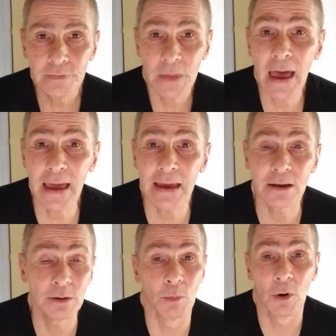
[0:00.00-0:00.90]
Hey,
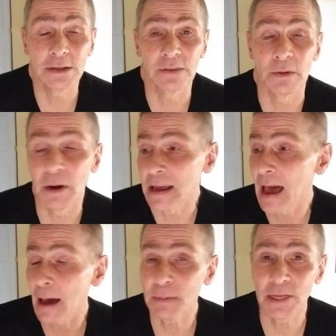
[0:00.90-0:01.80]
good morning to everybody.
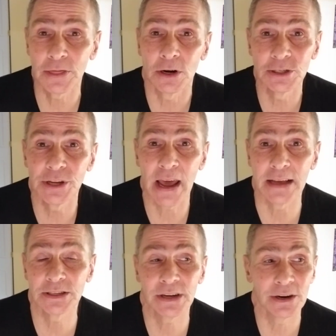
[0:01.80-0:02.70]
Happy Thursday.
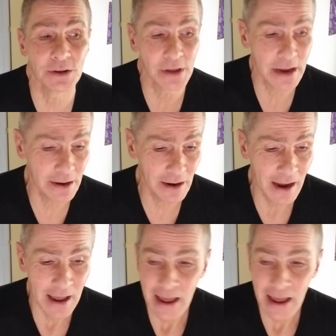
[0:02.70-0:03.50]
It's Daryl here.